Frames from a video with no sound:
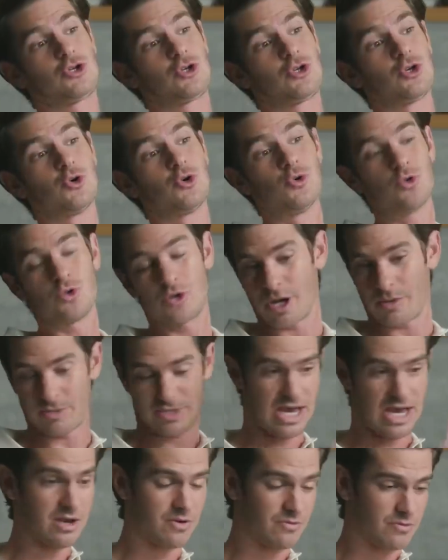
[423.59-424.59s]
This was
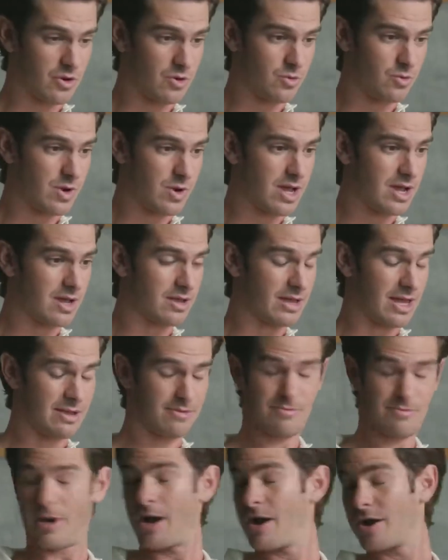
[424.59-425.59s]
3 years
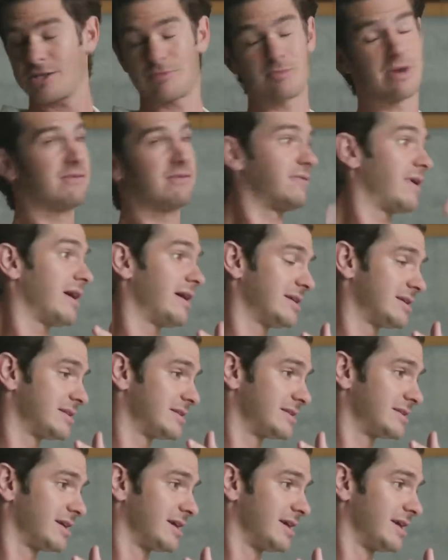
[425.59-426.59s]
after Andrew's last
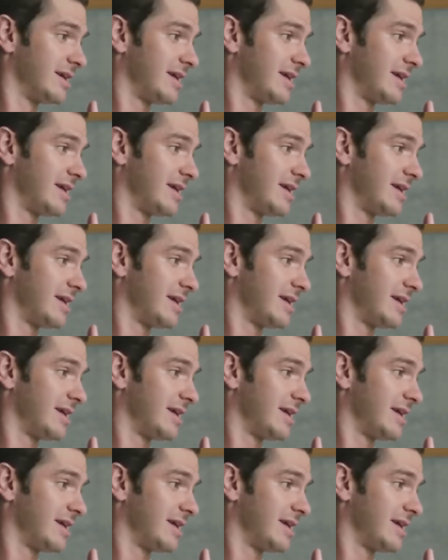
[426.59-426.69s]
serious